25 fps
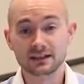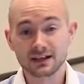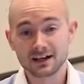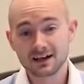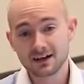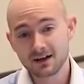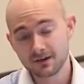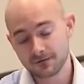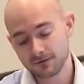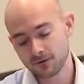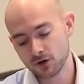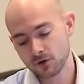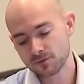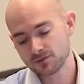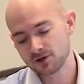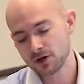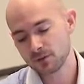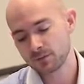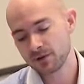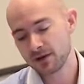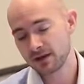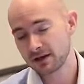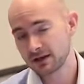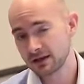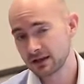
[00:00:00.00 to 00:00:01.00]
Firms that are
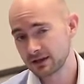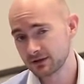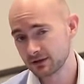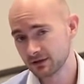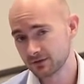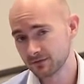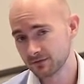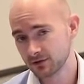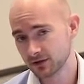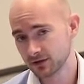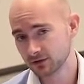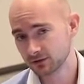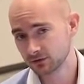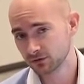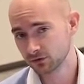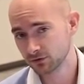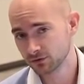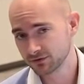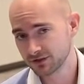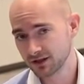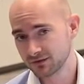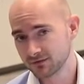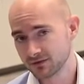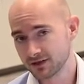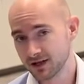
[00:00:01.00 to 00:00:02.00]
paying either a very low
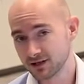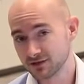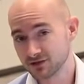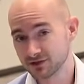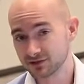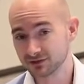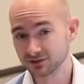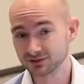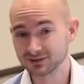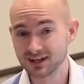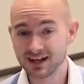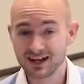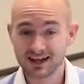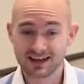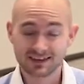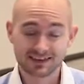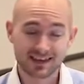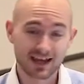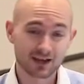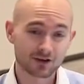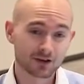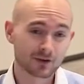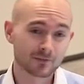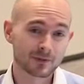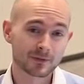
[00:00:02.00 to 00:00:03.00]
dividend yield,
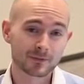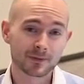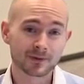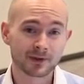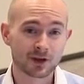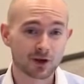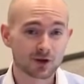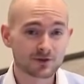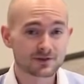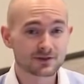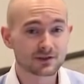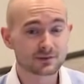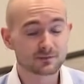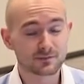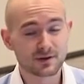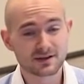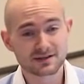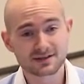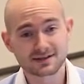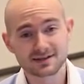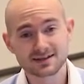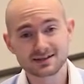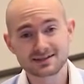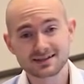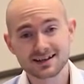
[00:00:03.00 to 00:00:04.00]
that could be because their
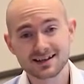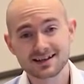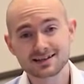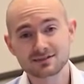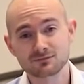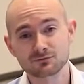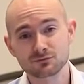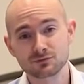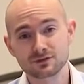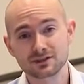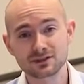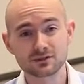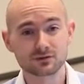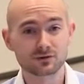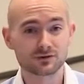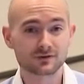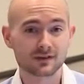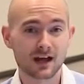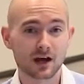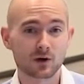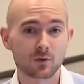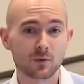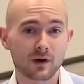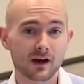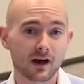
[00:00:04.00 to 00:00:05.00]
business isn't really doing
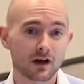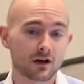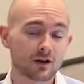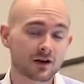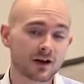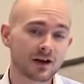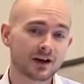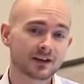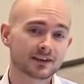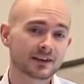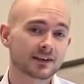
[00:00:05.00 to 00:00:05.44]
that well.